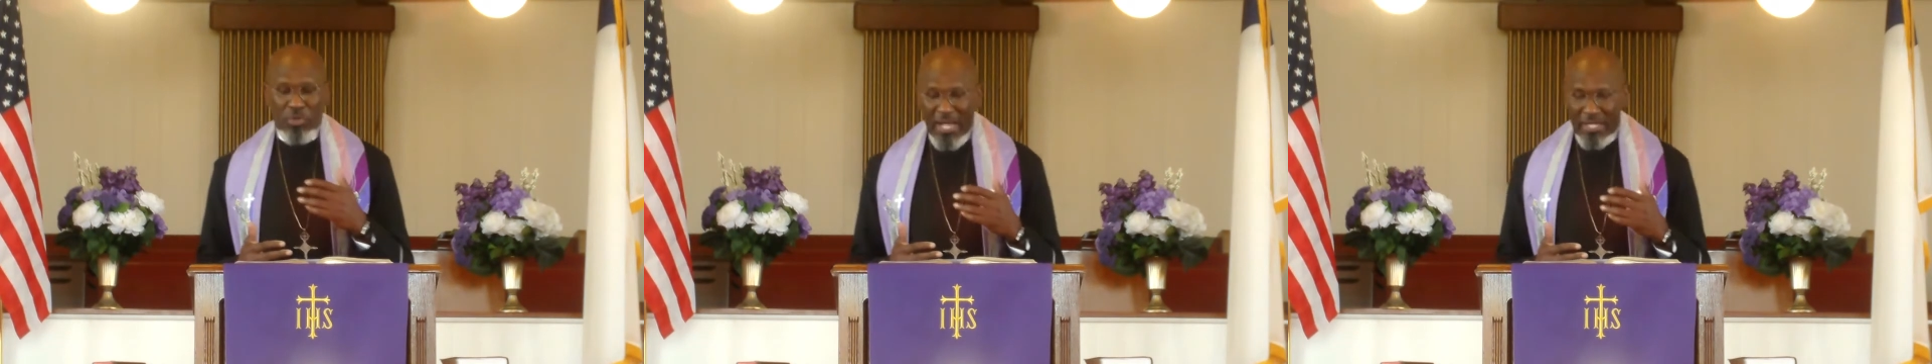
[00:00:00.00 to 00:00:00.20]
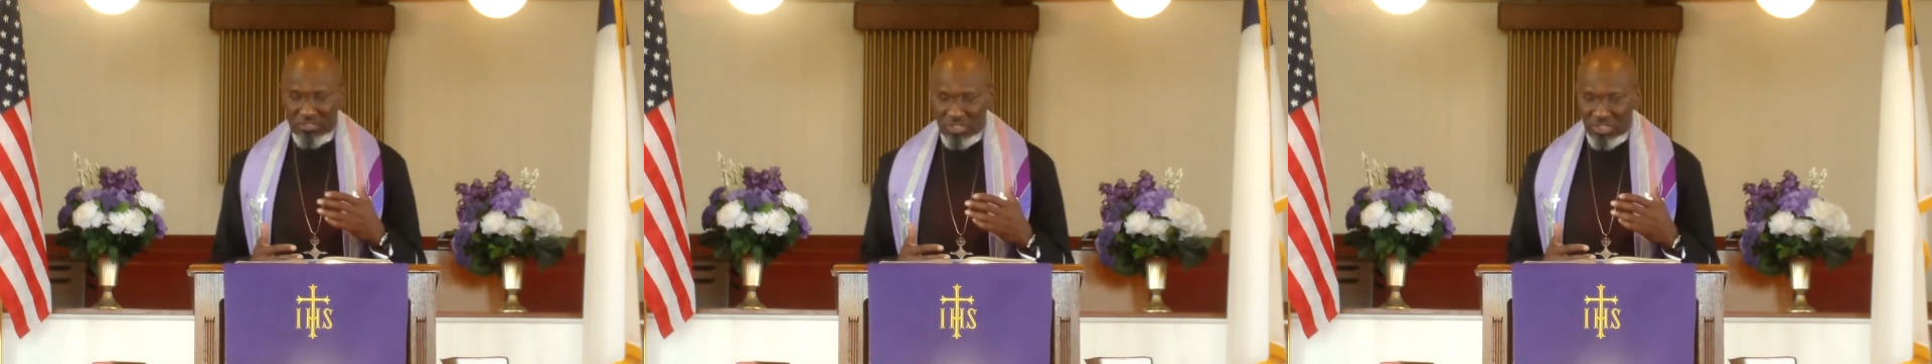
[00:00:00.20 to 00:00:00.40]

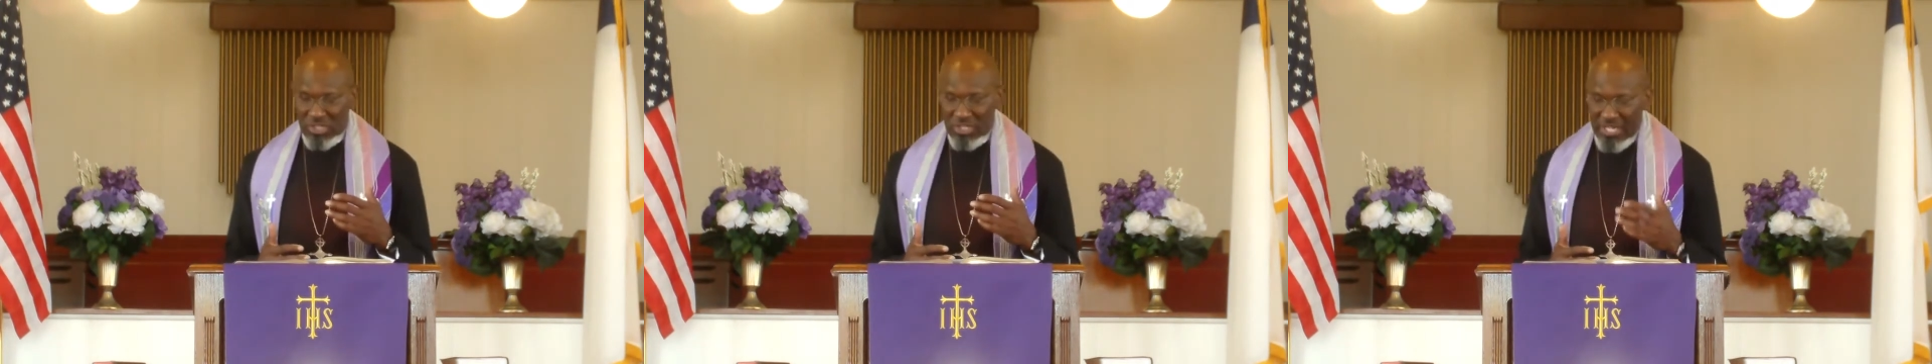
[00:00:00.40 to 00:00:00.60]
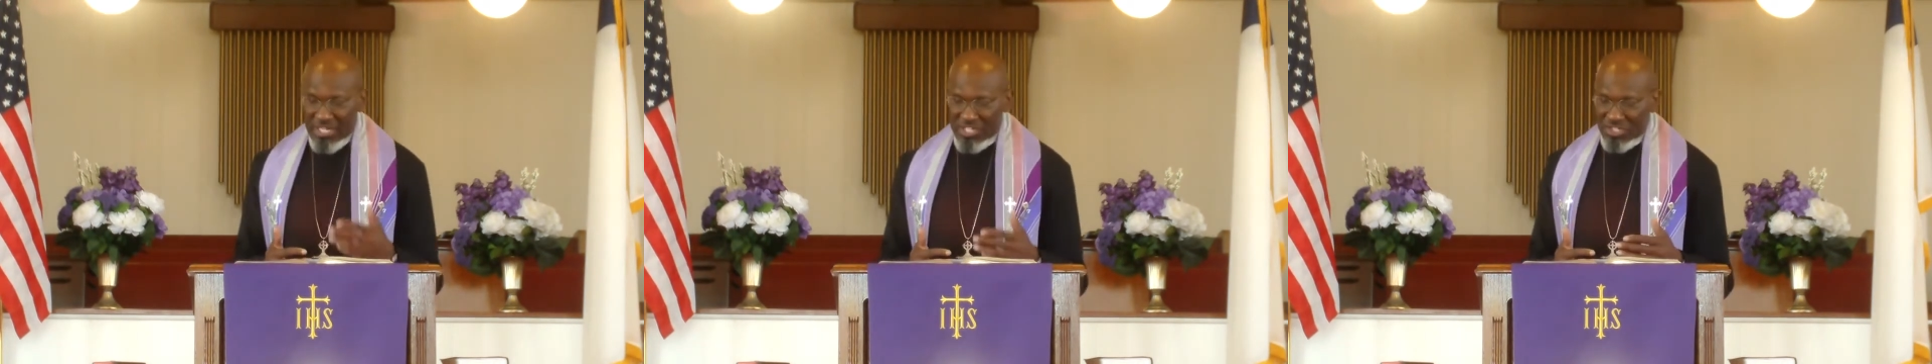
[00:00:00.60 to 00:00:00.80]

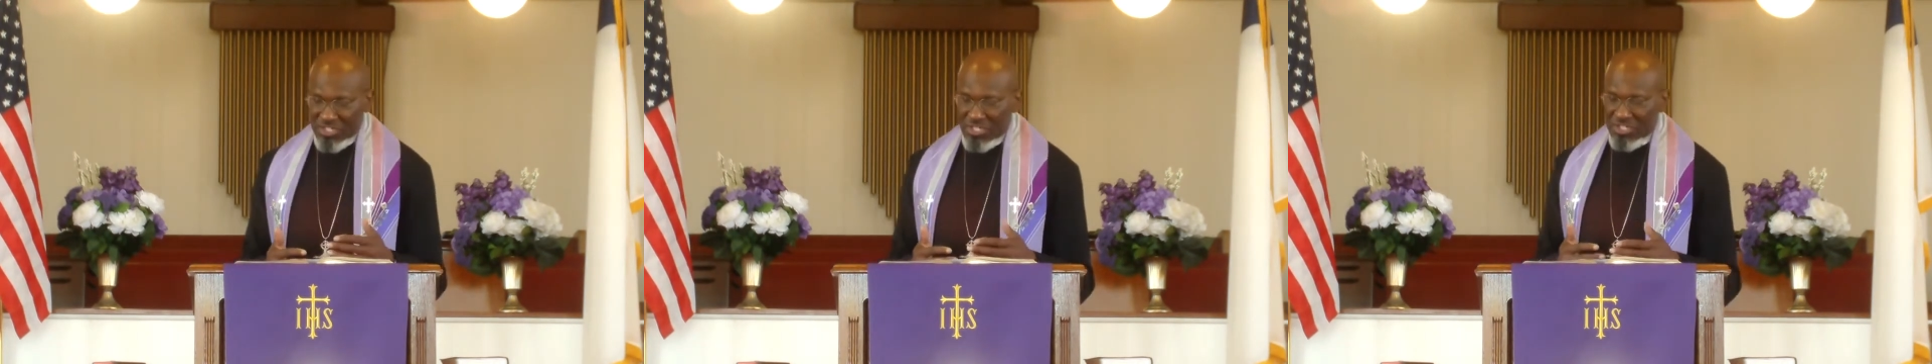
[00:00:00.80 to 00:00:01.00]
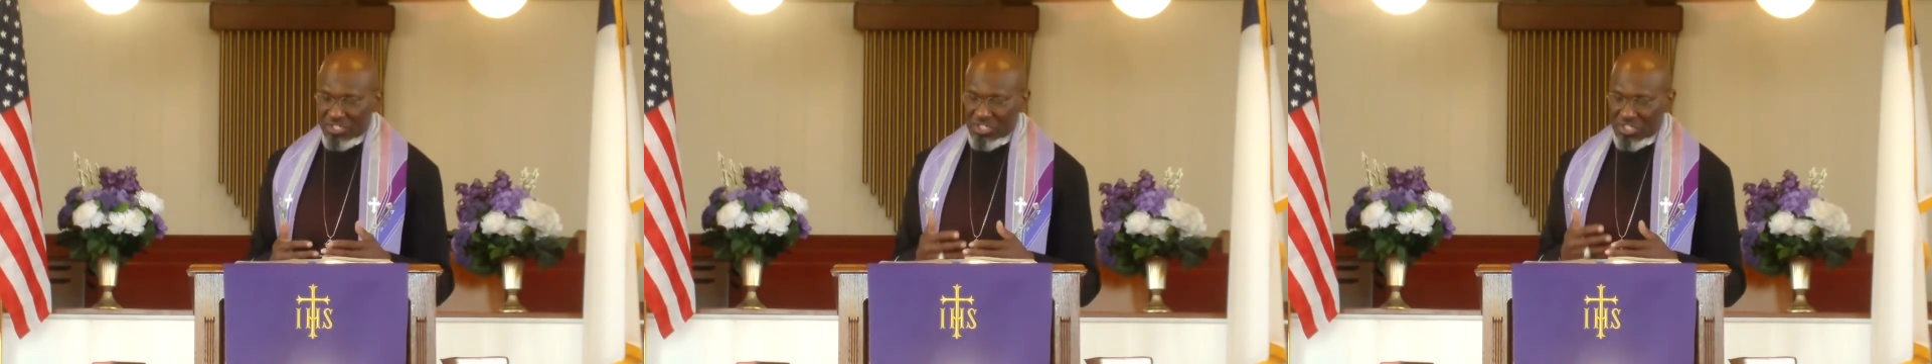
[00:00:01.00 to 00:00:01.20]

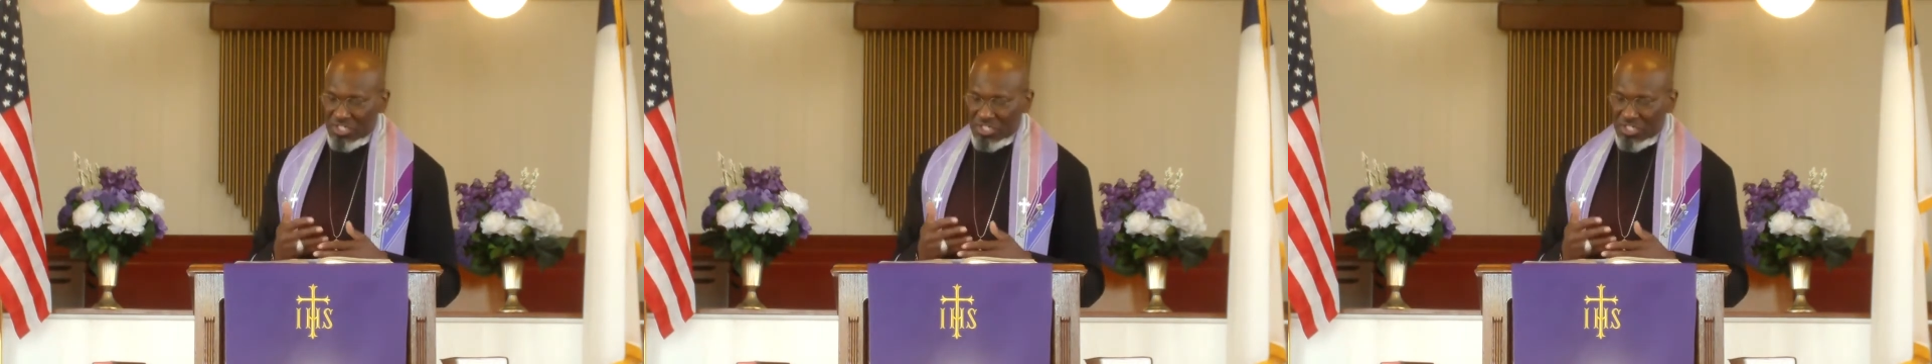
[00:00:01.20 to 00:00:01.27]
translations